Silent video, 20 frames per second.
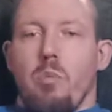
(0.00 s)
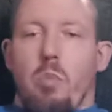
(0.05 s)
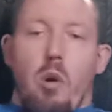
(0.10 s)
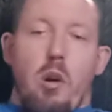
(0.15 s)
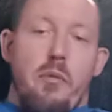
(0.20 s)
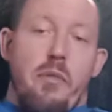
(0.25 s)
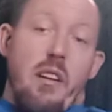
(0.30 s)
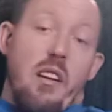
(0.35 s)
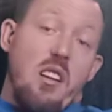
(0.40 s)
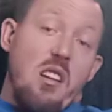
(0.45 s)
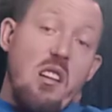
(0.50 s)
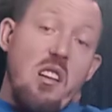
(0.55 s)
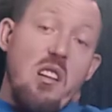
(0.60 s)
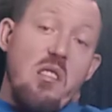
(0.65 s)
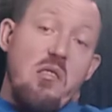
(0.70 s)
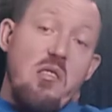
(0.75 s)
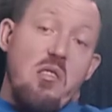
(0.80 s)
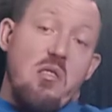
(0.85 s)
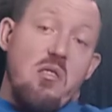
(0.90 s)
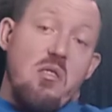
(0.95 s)
But if I can
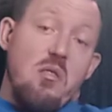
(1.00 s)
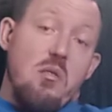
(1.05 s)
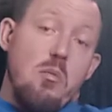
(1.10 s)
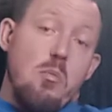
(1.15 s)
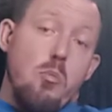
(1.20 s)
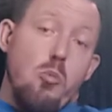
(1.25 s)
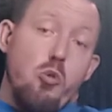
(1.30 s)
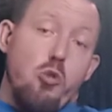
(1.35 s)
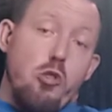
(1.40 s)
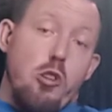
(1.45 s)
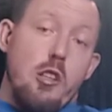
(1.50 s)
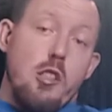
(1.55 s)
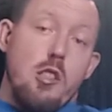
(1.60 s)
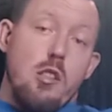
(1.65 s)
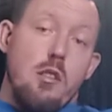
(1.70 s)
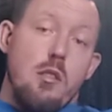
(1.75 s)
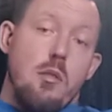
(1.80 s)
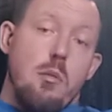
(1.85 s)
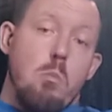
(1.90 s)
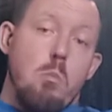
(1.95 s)
get this
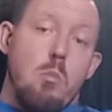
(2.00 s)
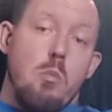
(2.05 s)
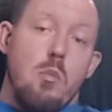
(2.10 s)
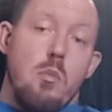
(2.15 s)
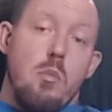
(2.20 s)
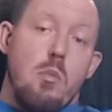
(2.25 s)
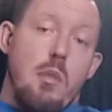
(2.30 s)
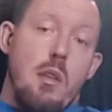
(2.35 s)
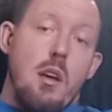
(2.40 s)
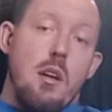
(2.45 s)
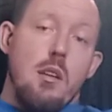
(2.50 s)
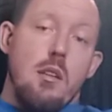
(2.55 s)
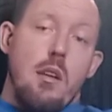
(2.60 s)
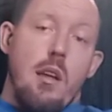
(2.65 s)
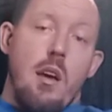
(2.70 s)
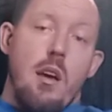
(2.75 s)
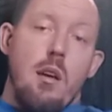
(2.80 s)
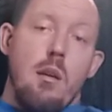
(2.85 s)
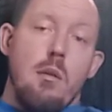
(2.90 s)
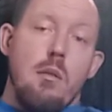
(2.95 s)
drinking thing
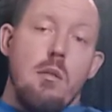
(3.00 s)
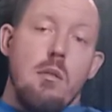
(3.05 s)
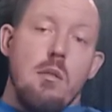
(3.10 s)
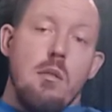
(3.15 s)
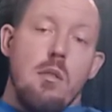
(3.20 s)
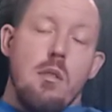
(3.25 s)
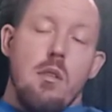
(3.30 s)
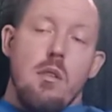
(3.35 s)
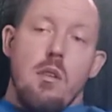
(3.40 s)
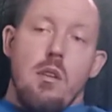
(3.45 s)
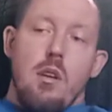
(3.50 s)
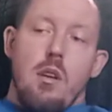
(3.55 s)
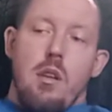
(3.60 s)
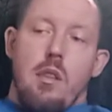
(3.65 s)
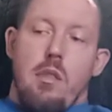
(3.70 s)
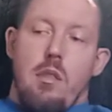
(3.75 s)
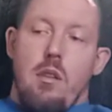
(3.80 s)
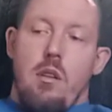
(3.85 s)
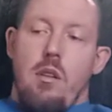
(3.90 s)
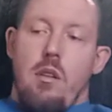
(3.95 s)
down,
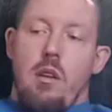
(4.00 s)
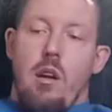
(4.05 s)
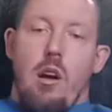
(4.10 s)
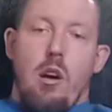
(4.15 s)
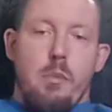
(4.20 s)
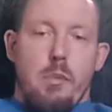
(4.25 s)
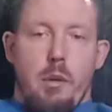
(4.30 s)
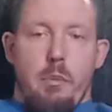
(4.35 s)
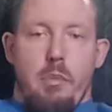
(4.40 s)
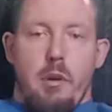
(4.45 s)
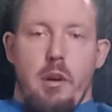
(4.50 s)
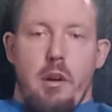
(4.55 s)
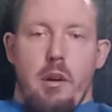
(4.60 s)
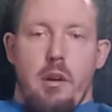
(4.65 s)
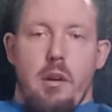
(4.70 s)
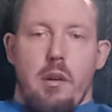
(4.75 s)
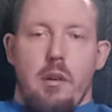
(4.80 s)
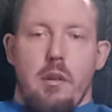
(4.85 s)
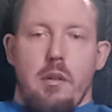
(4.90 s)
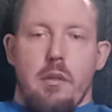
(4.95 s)
then I'll be better.